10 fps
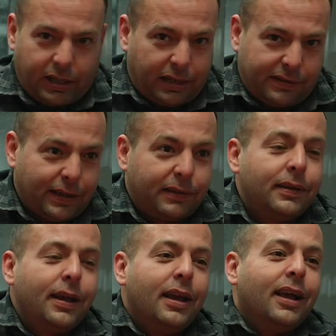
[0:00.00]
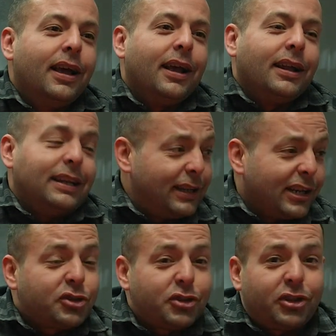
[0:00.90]
That's it.
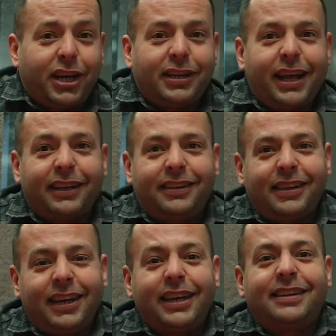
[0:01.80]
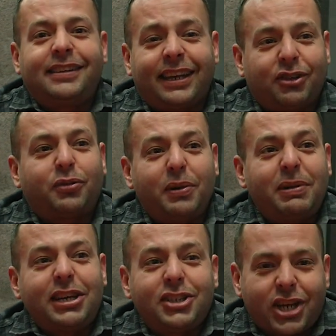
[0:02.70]
Needless to say that it's
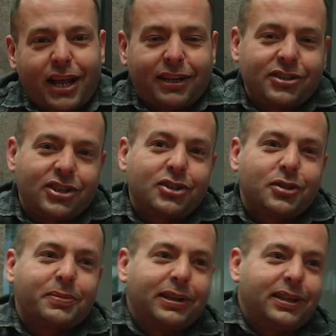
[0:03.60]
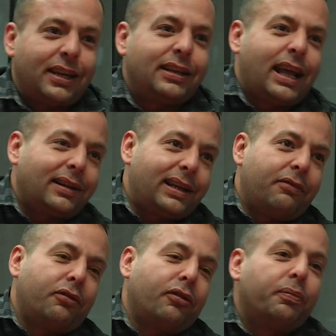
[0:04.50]
extremely challenging to maintain that
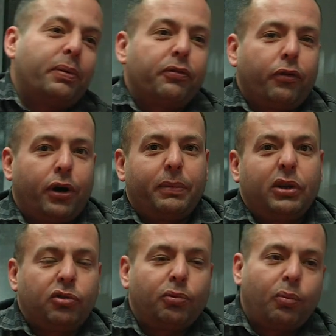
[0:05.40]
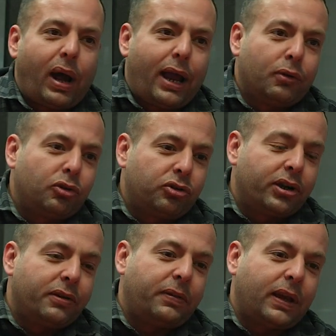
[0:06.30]
level of performance while
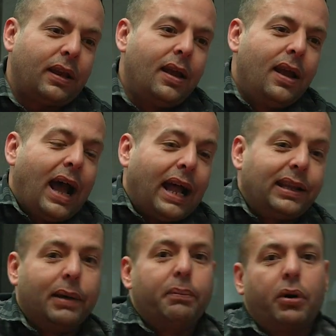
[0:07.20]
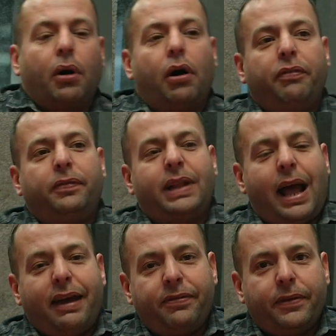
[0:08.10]
serving a number of
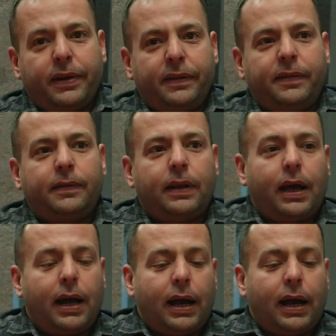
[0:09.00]
diverse